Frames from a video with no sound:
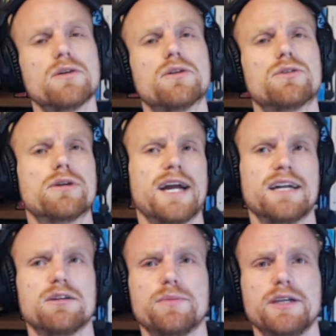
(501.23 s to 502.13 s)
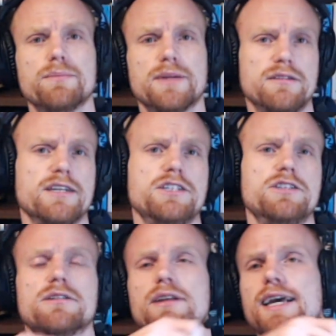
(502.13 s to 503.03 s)
or NLP
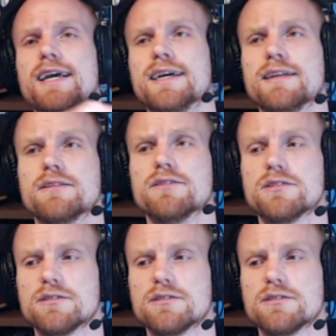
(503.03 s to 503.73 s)
meditation and